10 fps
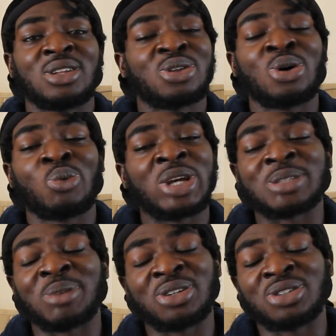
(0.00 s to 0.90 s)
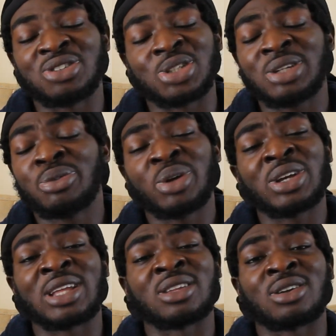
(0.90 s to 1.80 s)
Don't waste money on drinks, even when
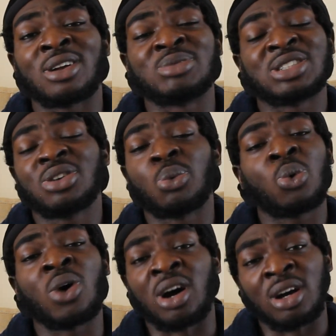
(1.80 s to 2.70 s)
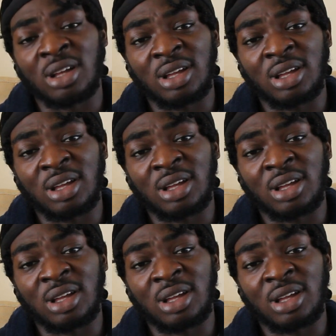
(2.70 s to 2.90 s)
you're at the club, just drink water.